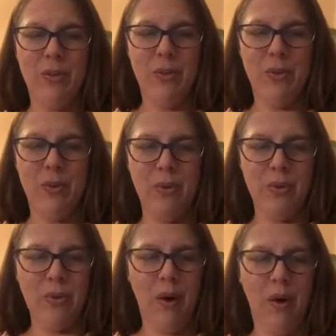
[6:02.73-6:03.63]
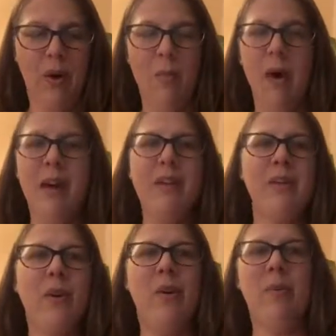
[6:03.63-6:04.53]
use our own bodies,
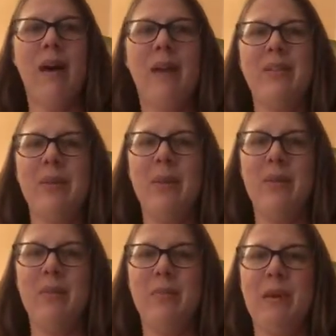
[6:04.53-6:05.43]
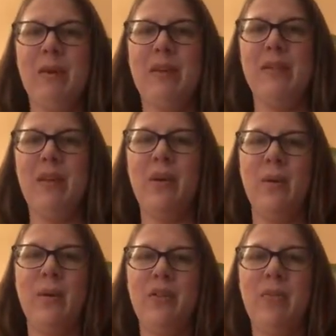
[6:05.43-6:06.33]
our own minds, our own spirits in
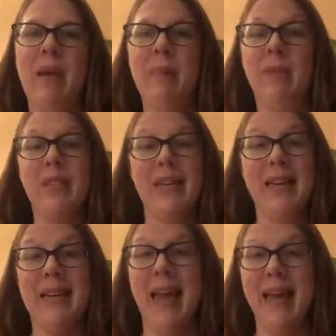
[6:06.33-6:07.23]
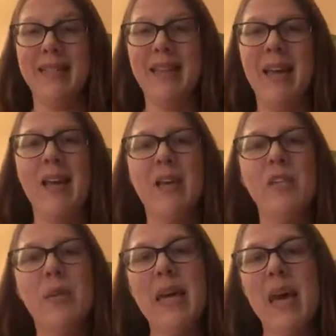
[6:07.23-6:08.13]
order to be able to connect.
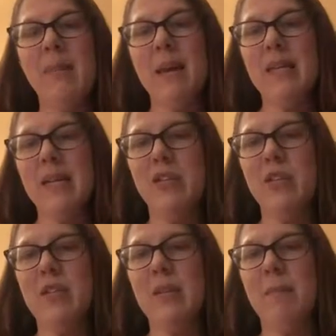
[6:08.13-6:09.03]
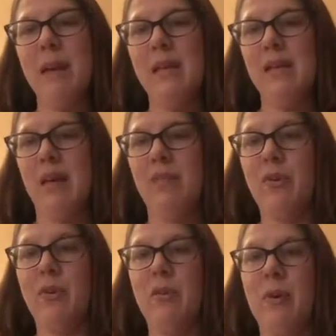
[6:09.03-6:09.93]
So again, meditation is the baseline
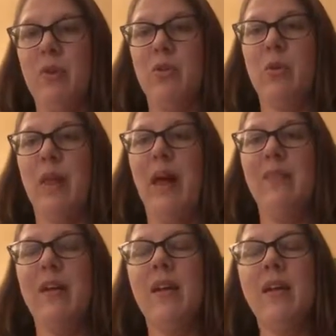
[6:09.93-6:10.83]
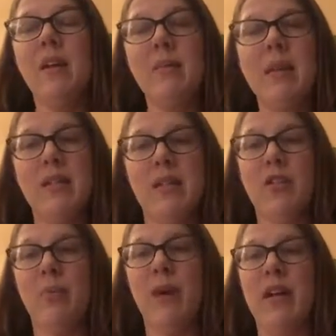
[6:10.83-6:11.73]
for spiritual life. A good
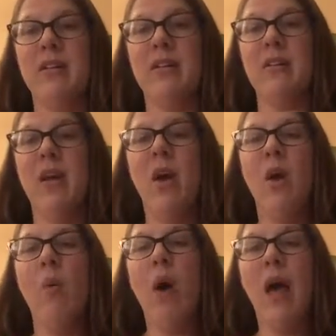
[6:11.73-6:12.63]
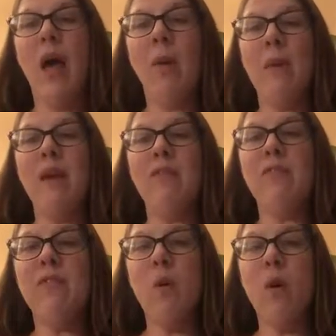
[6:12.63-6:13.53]
meditation practice will help
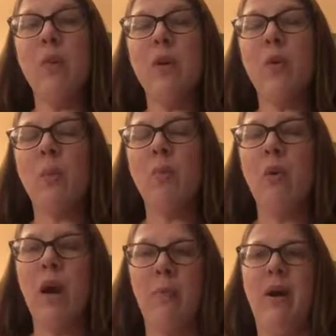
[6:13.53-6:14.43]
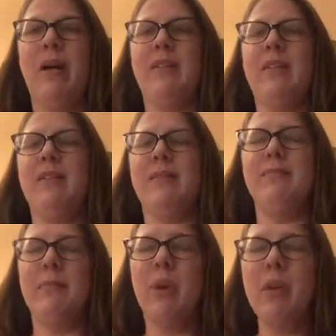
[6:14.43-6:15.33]
inform your prayer practice.
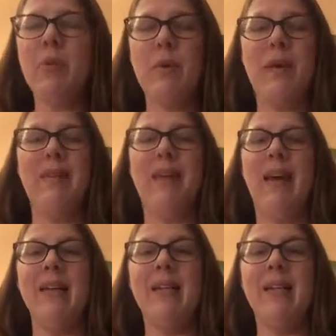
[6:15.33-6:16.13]
I'm going to repeat that.